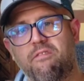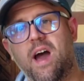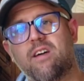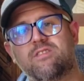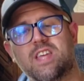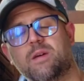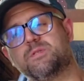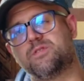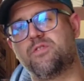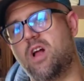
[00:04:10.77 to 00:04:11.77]
5
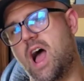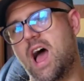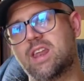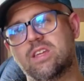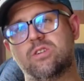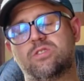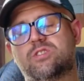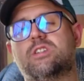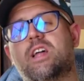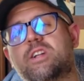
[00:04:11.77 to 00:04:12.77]
tips for how to
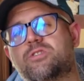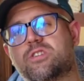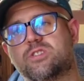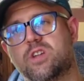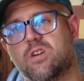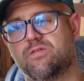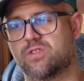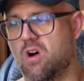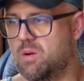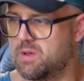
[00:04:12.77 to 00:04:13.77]
use an electric
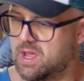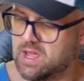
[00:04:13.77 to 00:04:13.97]
stovetop.